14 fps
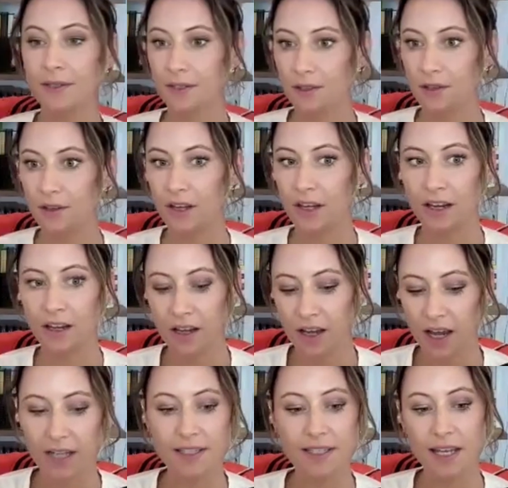Absolutely.
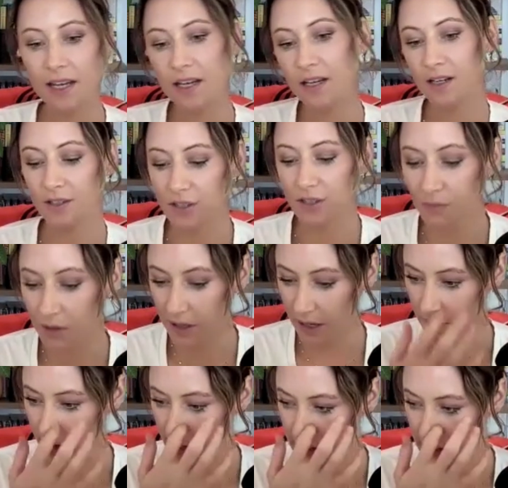It's that end consumer
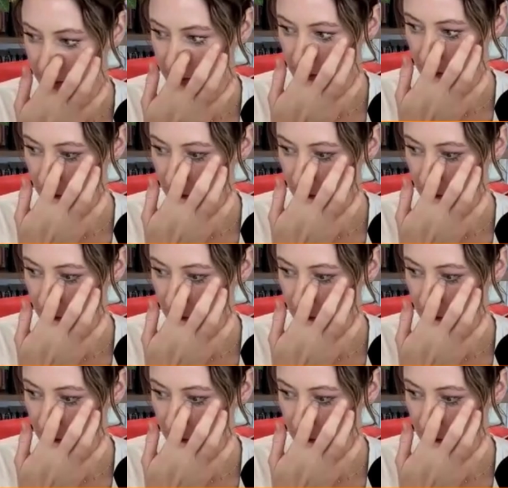that matters.